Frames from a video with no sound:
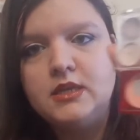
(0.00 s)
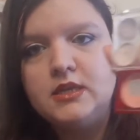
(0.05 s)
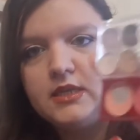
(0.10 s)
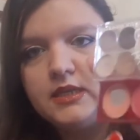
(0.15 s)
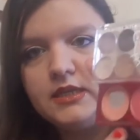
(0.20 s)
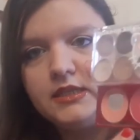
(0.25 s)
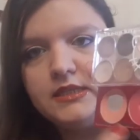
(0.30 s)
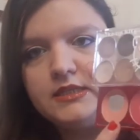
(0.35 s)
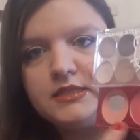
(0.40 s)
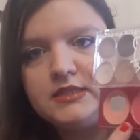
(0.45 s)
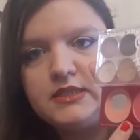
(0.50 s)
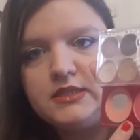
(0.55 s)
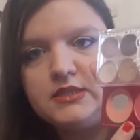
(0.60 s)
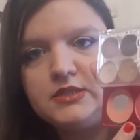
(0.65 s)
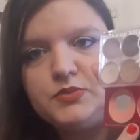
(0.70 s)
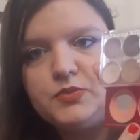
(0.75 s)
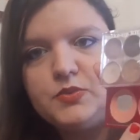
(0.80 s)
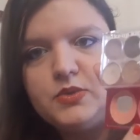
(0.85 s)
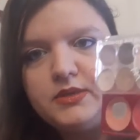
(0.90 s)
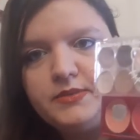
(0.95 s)
There's
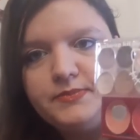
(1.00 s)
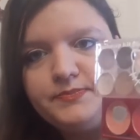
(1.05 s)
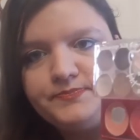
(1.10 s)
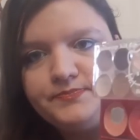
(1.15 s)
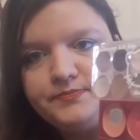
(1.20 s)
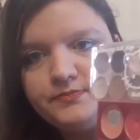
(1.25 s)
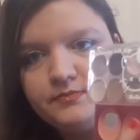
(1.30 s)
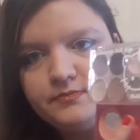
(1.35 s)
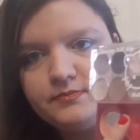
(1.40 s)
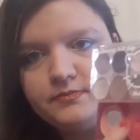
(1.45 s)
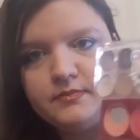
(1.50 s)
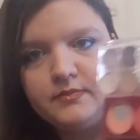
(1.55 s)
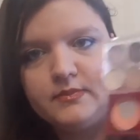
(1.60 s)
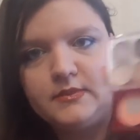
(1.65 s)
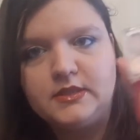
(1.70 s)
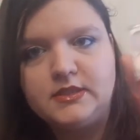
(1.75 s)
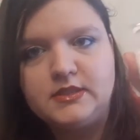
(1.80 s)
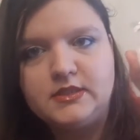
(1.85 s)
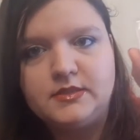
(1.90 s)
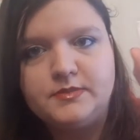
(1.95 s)
this one,
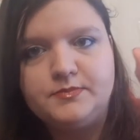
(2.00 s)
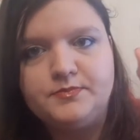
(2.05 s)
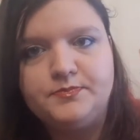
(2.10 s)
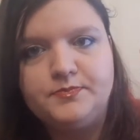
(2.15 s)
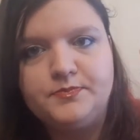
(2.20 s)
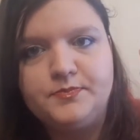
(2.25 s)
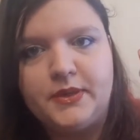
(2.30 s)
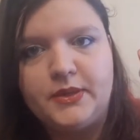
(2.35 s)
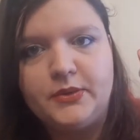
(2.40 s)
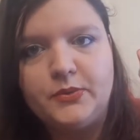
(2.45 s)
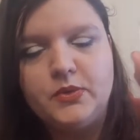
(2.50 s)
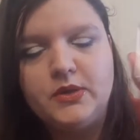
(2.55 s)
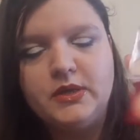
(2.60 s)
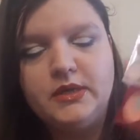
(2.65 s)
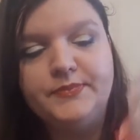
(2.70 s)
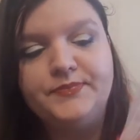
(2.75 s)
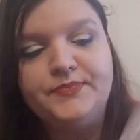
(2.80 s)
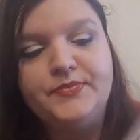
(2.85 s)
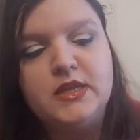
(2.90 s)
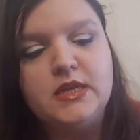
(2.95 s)
this pink one.
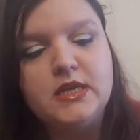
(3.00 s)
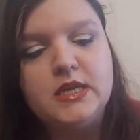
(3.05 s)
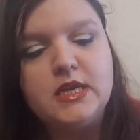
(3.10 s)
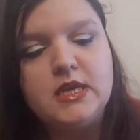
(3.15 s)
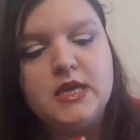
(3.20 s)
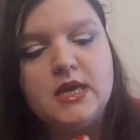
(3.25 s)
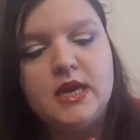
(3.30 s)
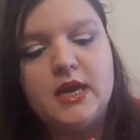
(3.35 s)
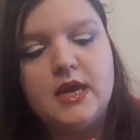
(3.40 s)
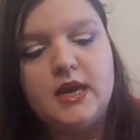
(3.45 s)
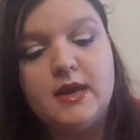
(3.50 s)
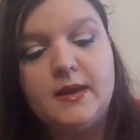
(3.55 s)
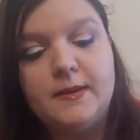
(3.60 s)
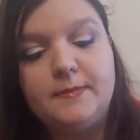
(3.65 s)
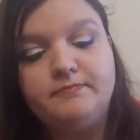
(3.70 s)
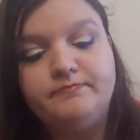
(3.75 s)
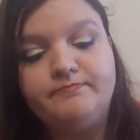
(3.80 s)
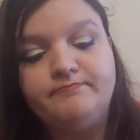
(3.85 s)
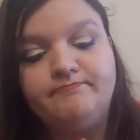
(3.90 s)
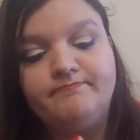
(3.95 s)

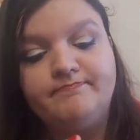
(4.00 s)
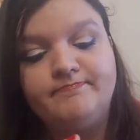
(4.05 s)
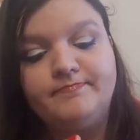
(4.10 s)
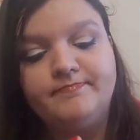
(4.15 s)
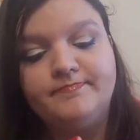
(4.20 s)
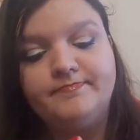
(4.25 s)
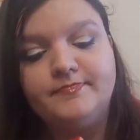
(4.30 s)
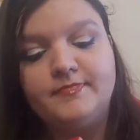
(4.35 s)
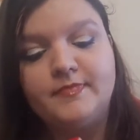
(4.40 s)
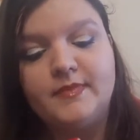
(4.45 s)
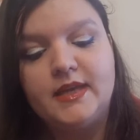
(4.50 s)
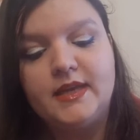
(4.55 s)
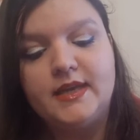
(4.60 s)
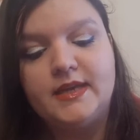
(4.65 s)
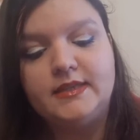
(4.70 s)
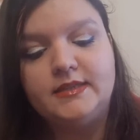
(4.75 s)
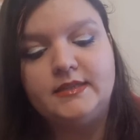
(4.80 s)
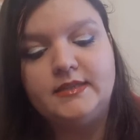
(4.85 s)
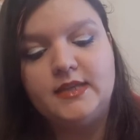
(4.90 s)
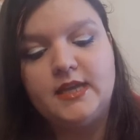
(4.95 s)

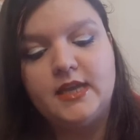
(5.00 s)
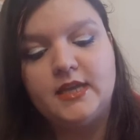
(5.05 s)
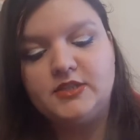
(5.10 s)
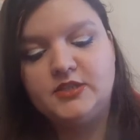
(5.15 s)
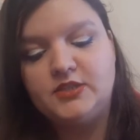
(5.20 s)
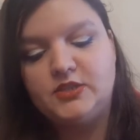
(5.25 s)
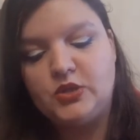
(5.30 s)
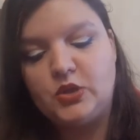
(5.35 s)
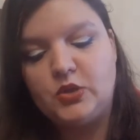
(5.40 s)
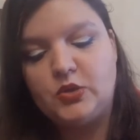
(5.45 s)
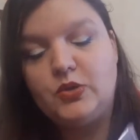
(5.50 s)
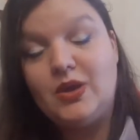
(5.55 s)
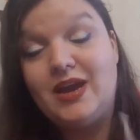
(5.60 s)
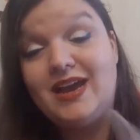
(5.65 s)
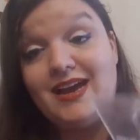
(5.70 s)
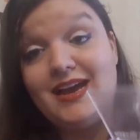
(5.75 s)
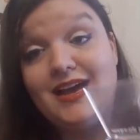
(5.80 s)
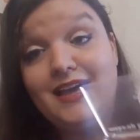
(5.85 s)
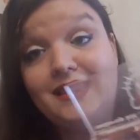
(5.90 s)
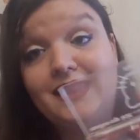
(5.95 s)
And yes, so
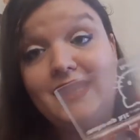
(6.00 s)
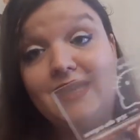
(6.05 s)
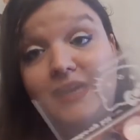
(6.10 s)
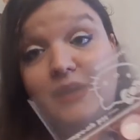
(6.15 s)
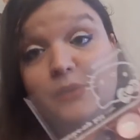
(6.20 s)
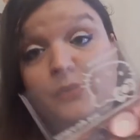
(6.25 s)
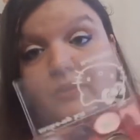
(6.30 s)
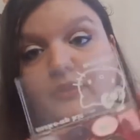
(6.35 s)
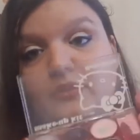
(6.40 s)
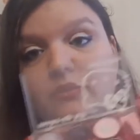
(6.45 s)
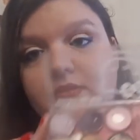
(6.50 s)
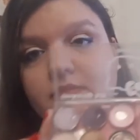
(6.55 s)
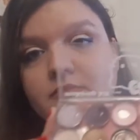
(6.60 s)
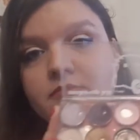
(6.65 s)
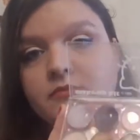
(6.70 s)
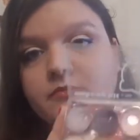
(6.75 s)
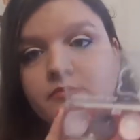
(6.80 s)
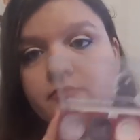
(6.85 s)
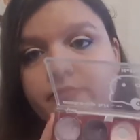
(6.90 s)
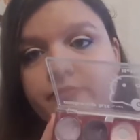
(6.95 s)
I think I will
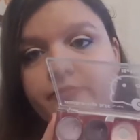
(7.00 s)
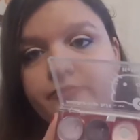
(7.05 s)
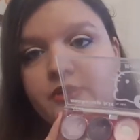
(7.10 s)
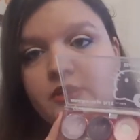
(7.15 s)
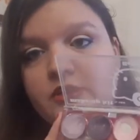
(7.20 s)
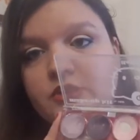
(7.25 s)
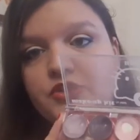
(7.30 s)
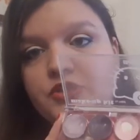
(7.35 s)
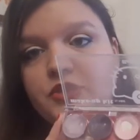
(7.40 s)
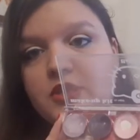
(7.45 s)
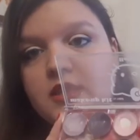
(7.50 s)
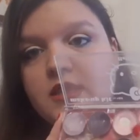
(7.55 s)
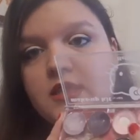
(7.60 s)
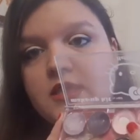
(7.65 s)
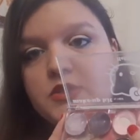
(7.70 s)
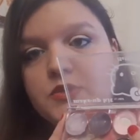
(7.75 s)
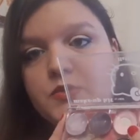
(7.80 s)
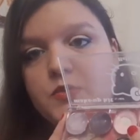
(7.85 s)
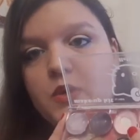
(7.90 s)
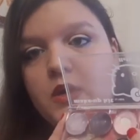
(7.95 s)
finish
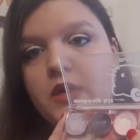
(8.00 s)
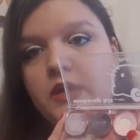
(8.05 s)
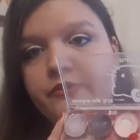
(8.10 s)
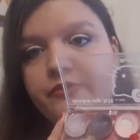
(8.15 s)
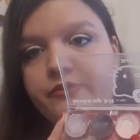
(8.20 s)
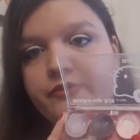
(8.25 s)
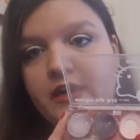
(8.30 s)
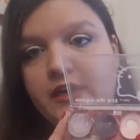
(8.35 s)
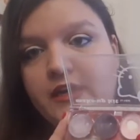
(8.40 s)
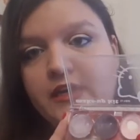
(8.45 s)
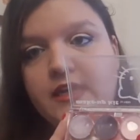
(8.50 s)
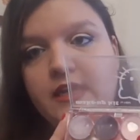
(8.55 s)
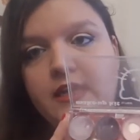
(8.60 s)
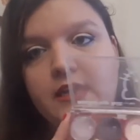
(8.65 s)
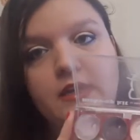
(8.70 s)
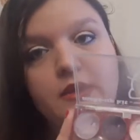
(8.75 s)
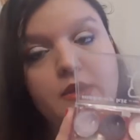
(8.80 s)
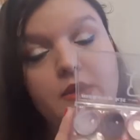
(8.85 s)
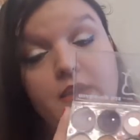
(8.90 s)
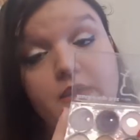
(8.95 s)
this one,
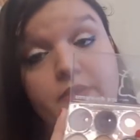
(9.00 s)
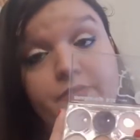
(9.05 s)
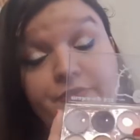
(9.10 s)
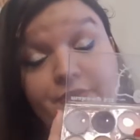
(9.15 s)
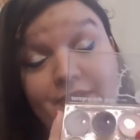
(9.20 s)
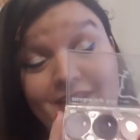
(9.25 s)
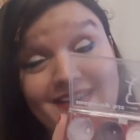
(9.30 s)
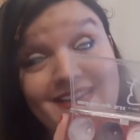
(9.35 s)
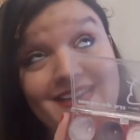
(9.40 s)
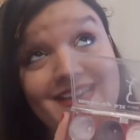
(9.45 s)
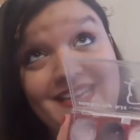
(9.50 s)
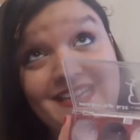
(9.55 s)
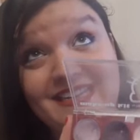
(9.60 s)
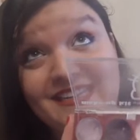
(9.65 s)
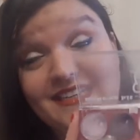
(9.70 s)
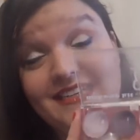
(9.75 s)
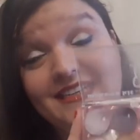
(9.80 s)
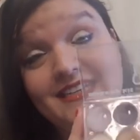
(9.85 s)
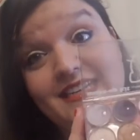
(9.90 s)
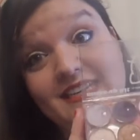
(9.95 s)

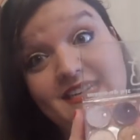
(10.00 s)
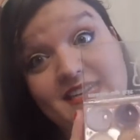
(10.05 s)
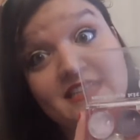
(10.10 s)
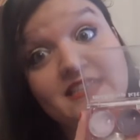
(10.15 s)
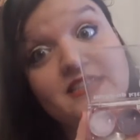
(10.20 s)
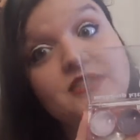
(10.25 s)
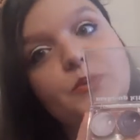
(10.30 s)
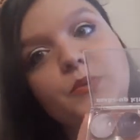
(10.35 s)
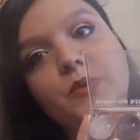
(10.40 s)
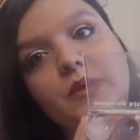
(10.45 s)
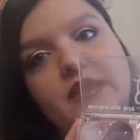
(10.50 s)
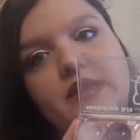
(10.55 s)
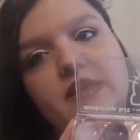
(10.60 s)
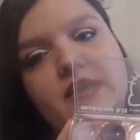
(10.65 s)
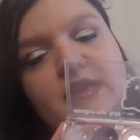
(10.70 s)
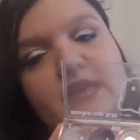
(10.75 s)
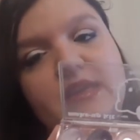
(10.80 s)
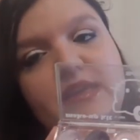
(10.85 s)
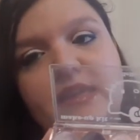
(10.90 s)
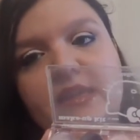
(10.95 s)
frankening it with
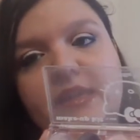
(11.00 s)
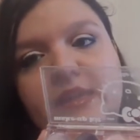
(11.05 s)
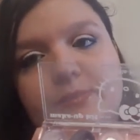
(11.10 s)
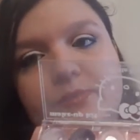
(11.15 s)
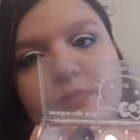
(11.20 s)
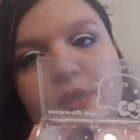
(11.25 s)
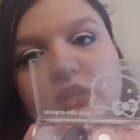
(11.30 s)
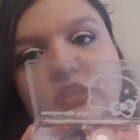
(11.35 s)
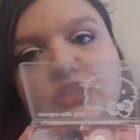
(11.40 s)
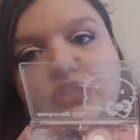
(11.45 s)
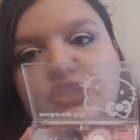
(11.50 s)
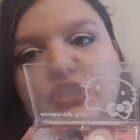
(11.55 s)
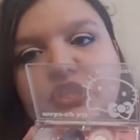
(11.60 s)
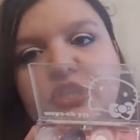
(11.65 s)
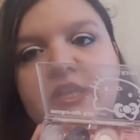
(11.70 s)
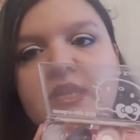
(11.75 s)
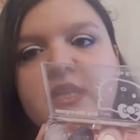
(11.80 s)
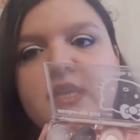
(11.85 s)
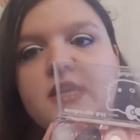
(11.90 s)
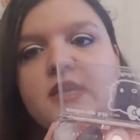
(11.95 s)
a blush.
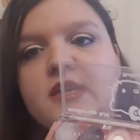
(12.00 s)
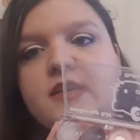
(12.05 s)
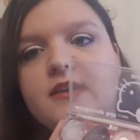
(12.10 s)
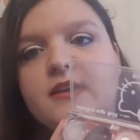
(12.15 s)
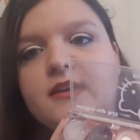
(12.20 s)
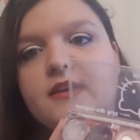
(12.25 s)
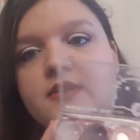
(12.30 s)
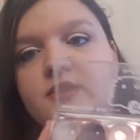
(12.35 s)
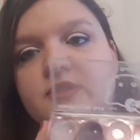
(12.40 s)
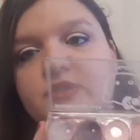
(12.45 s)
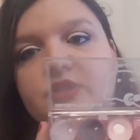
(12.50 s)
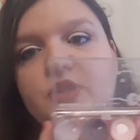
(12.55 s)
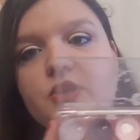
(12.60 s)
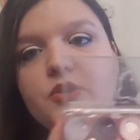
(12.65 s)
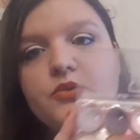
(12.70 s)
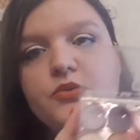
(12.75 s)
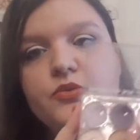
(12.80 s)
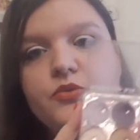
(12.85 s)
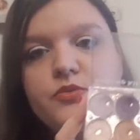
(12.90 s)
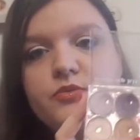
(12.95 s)

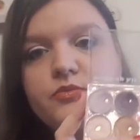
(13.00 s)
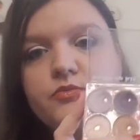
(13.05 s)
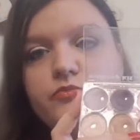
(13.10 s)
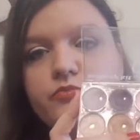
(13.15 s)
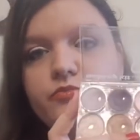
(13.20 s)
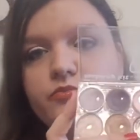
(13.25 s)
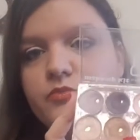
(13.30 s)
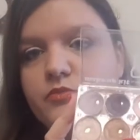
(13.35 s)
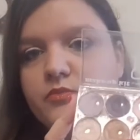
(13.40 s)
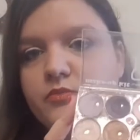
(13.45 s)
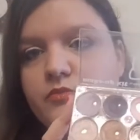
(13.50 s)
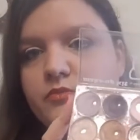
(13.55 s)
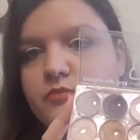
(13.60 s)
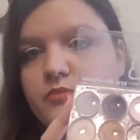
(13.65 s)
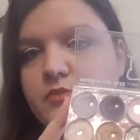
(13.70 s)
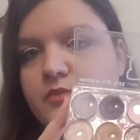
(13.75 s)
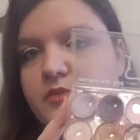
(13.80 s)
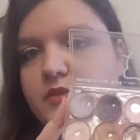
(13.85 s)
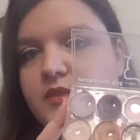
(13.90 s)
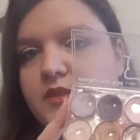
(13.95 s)
So
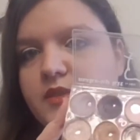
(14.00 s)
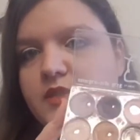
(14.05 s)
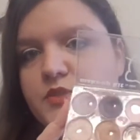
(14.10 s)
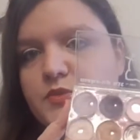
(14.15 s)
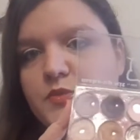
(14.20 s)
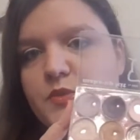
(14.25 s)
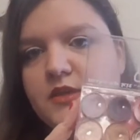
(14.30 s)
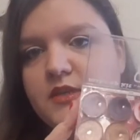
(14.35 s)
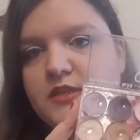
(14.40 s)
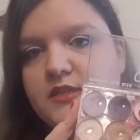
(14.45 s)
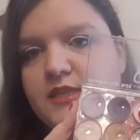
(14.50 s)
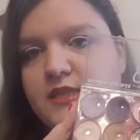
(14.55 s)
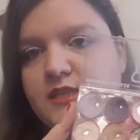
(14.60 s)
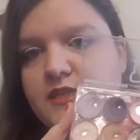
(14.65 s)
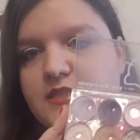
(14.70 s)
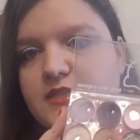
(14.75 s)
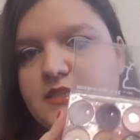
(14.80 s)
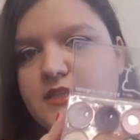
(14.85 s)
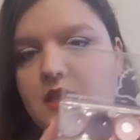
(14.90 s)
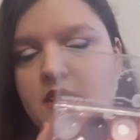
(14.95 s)
this one
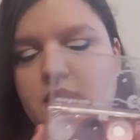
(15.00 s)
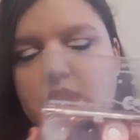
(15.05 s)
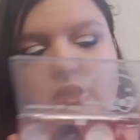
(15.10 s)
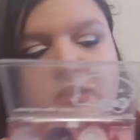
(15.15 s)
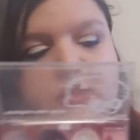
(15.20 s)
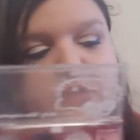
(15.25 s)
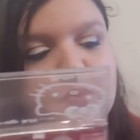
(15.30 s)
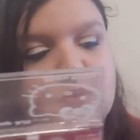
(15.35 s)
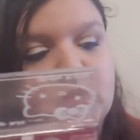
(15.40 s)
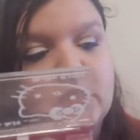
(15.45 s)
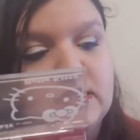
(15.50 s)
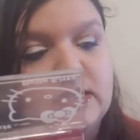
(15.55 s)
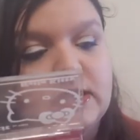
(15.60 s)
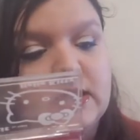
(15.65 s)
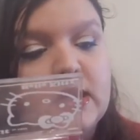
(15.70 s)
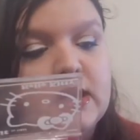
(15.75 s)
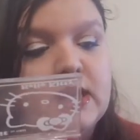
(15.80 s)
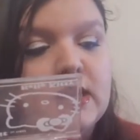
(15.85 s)
contains this one.